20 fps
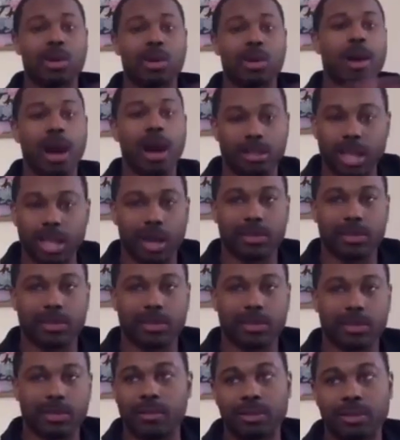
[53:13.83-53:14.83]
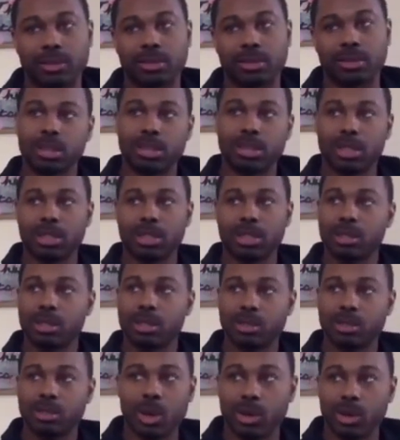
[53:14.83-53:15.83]
one of the hard, that's one of my toughest covers.
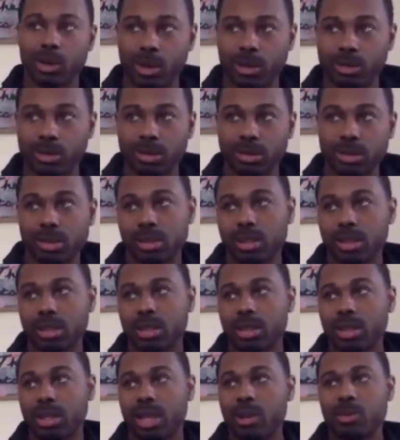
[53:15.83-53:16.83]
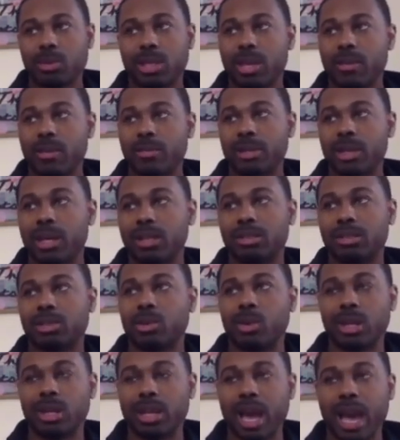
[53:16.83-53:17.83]
It's Tony mm. Wroten. He was giving wow.
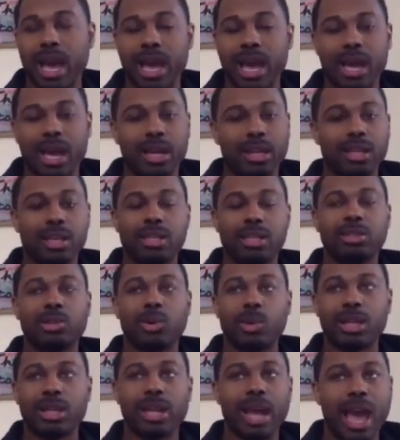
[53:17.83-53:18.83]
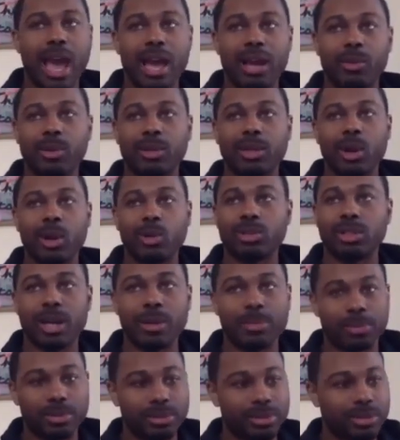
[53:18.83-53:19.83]
us 29, 29 with no
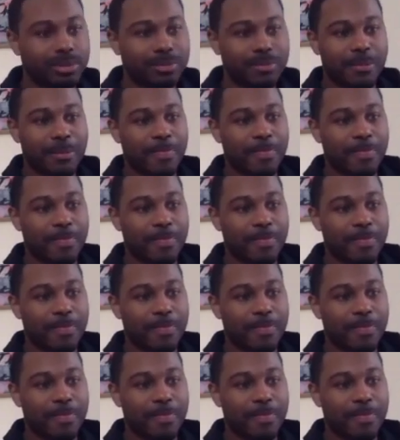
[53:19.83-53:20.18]
jumpers.